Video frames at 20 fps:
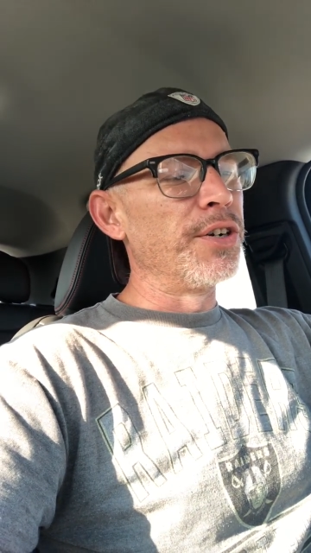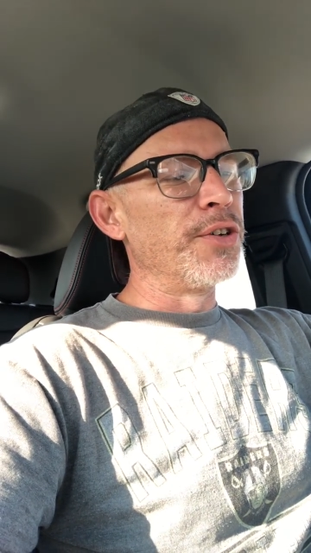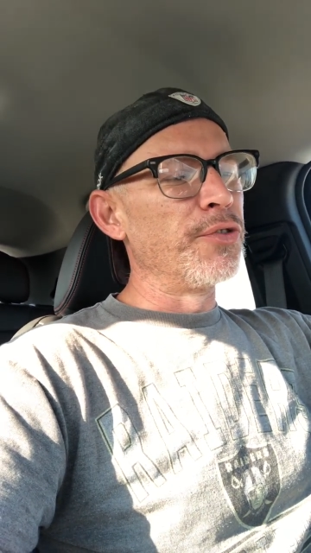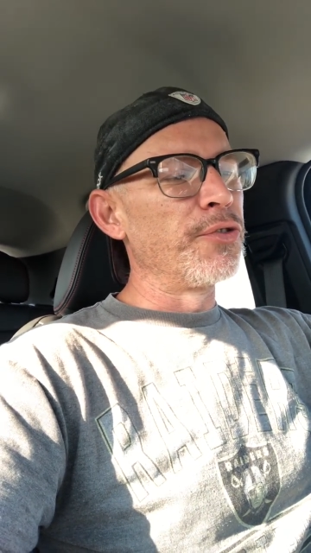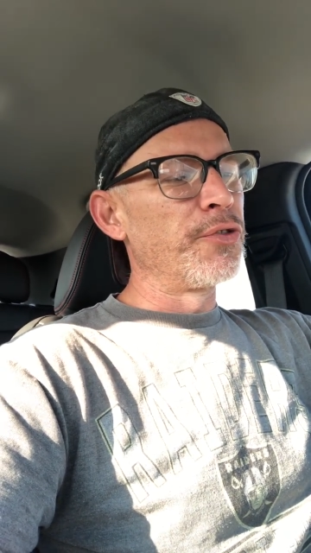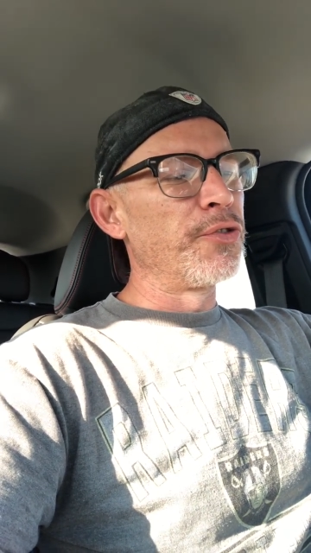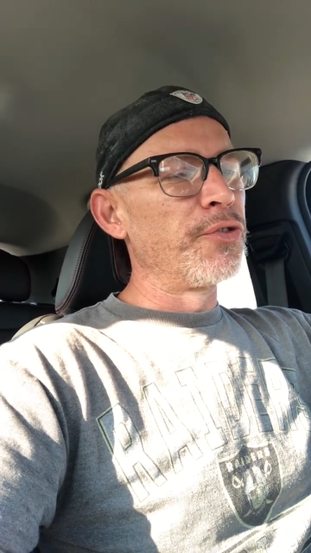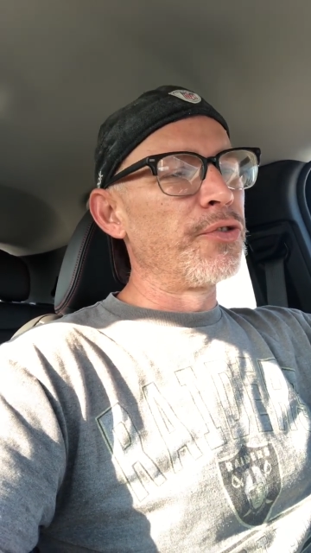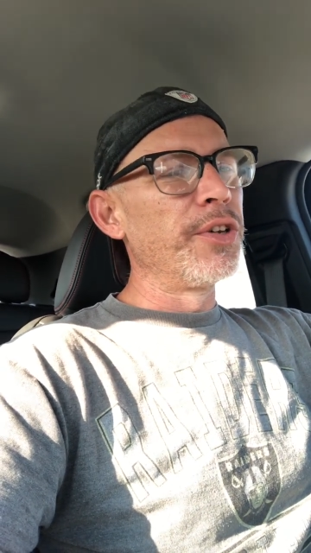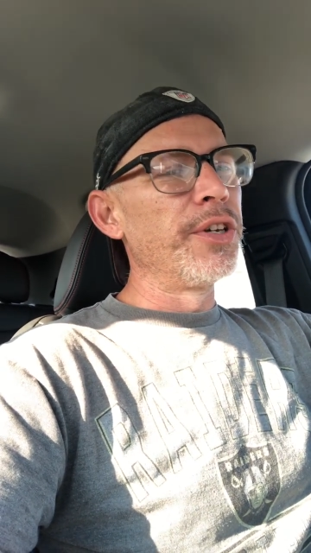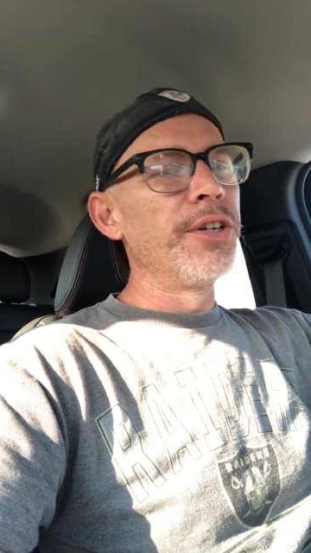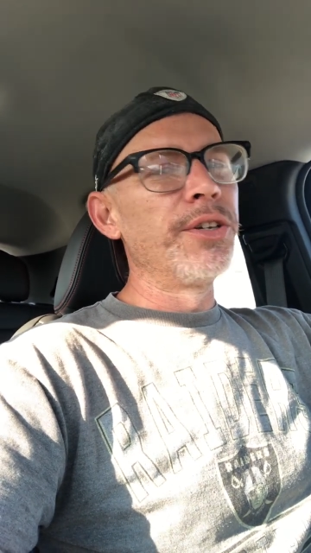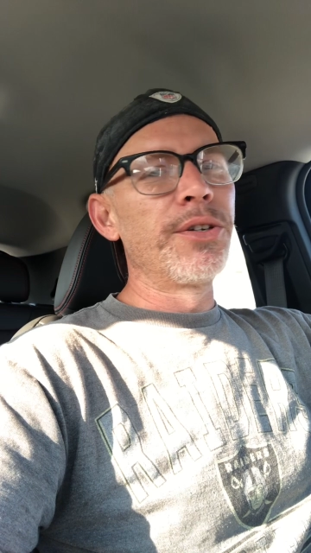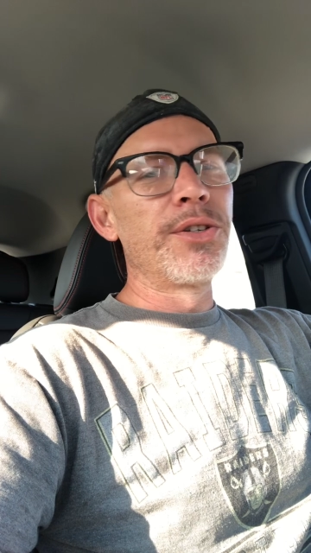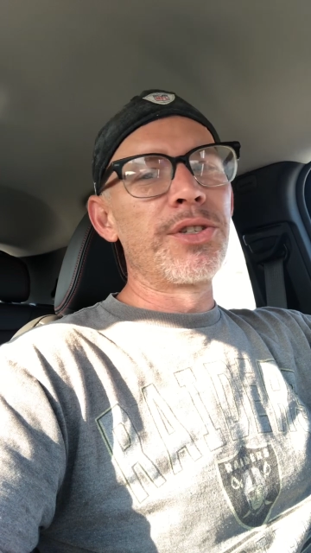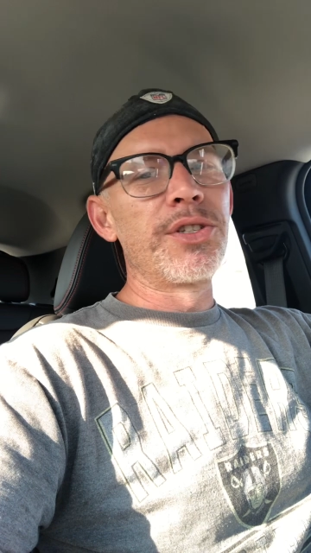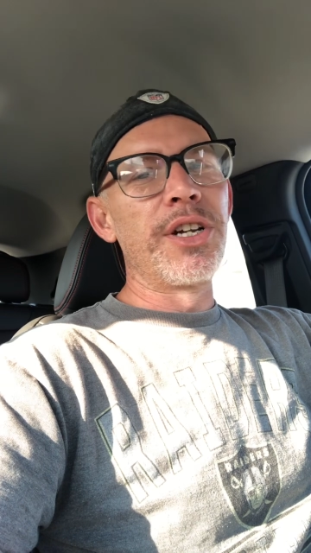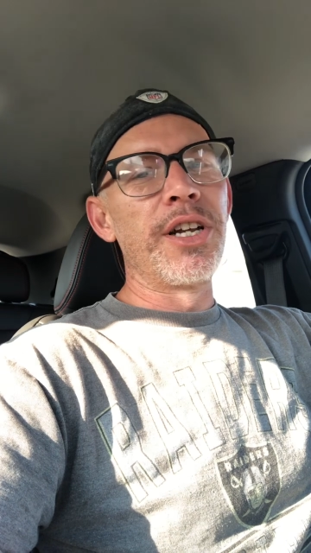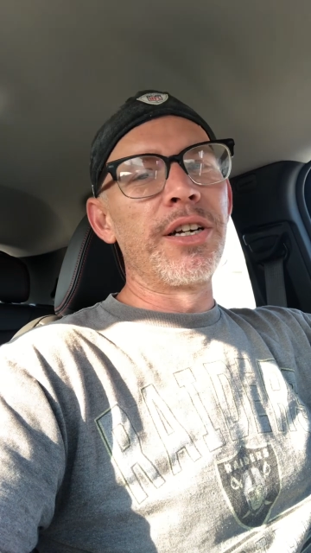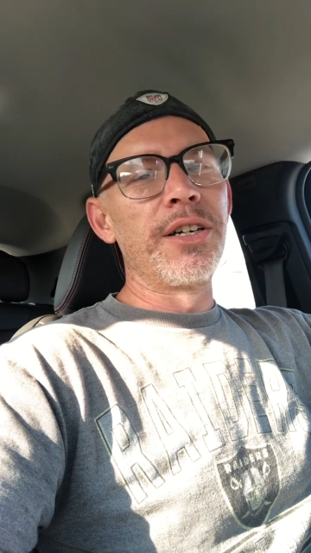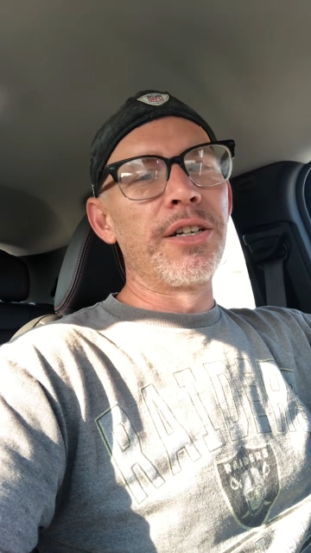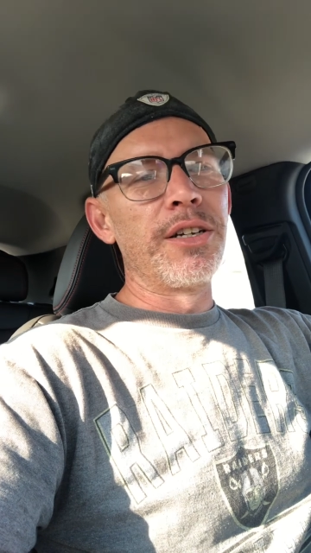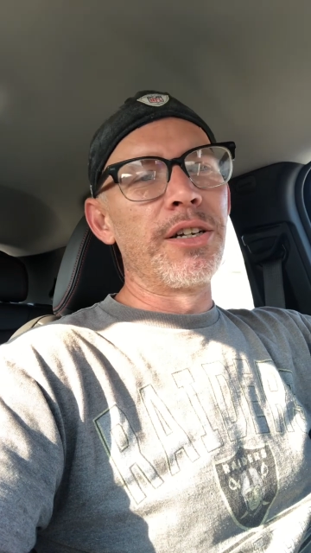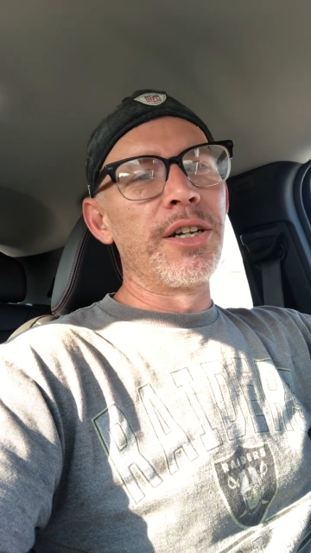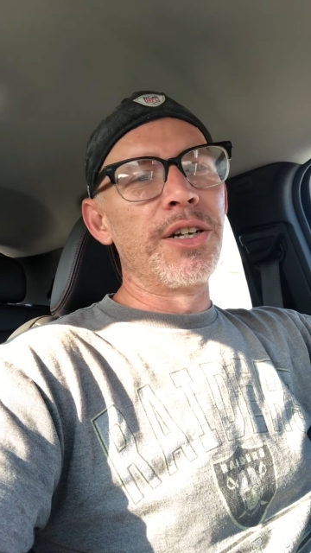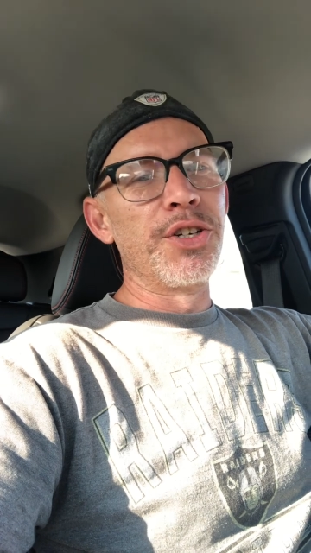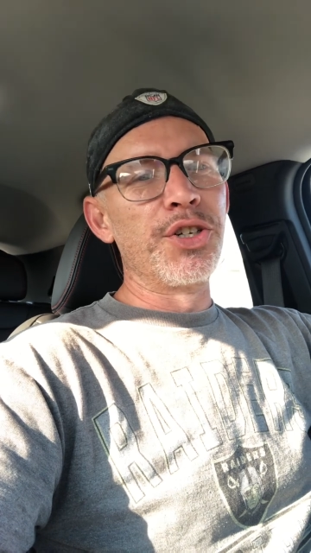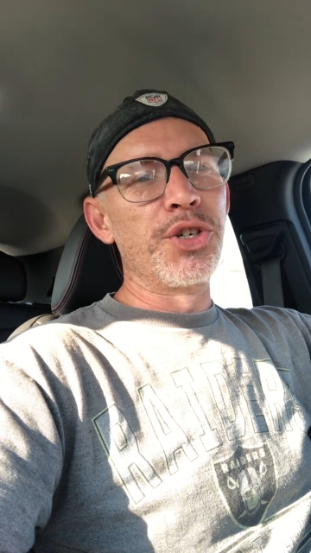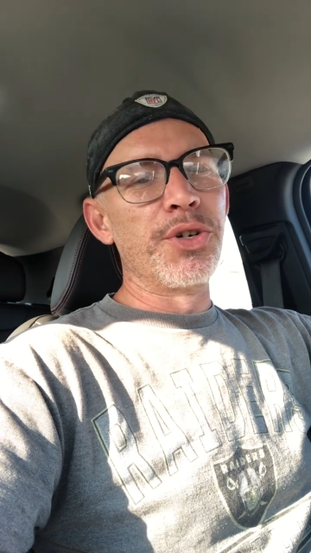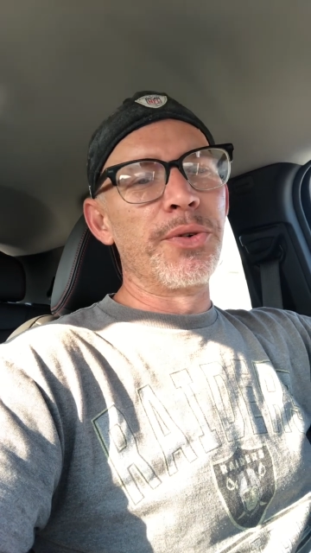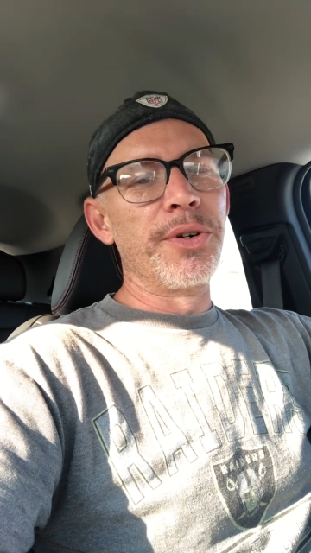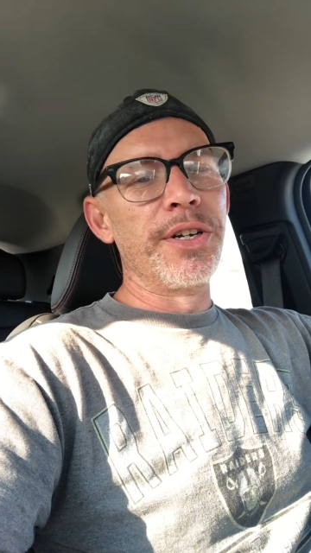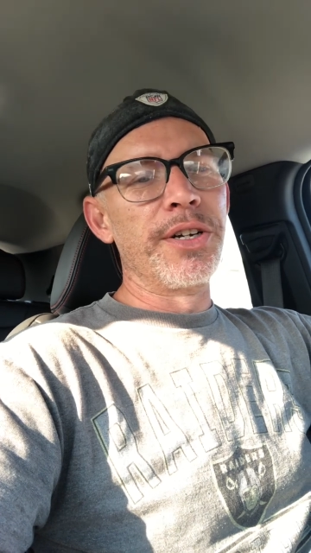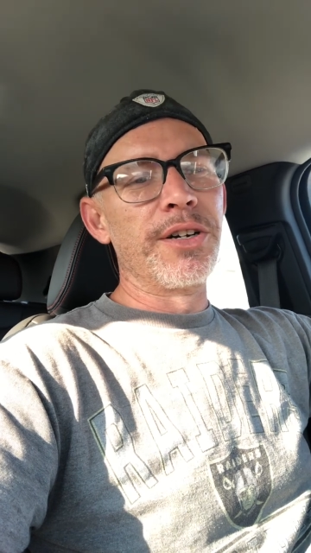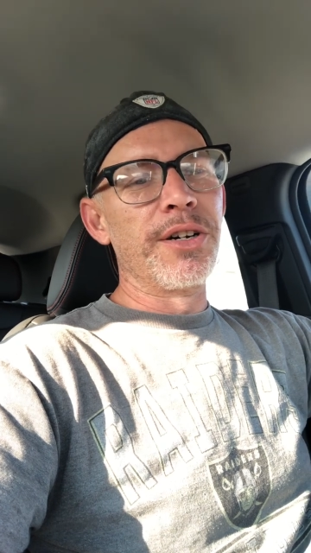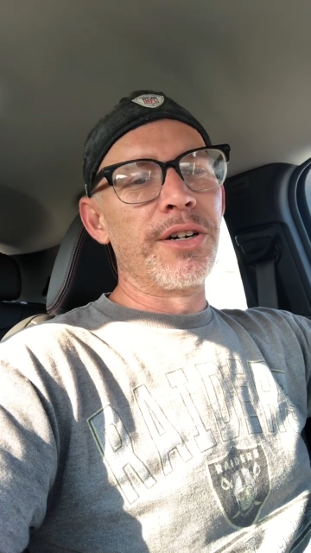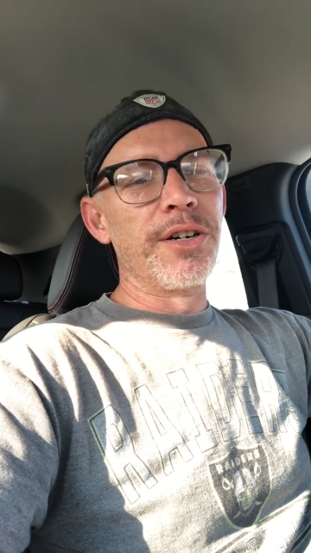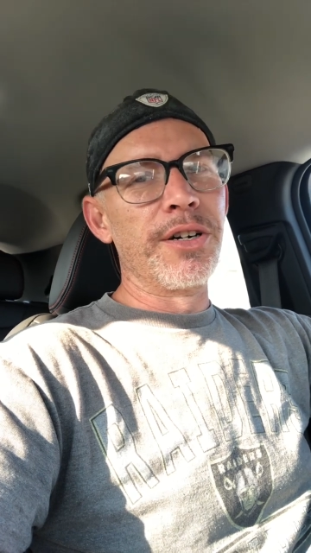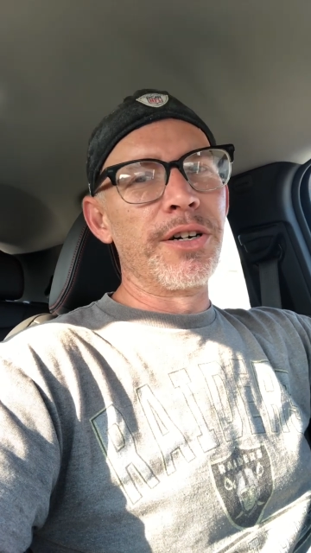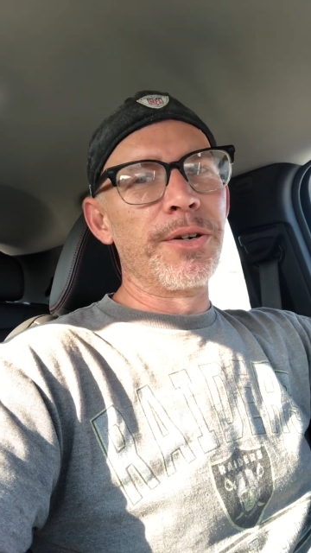it feels like a luxury
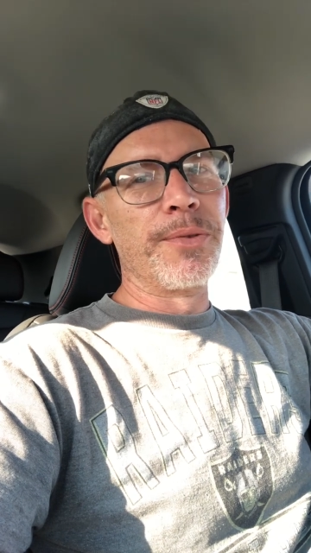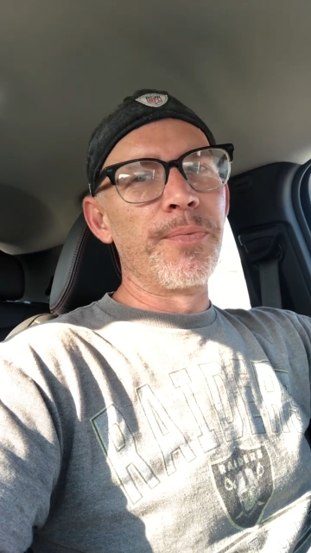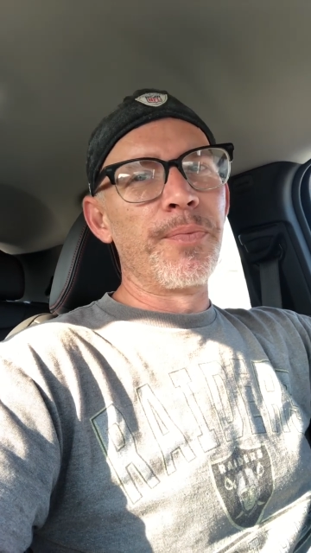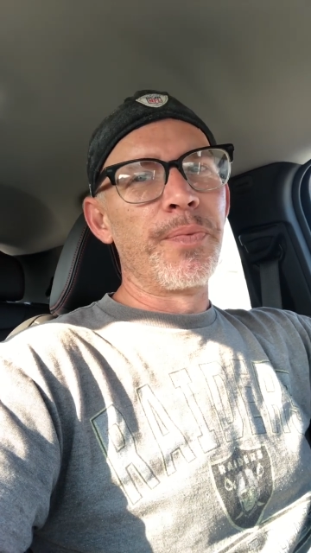car.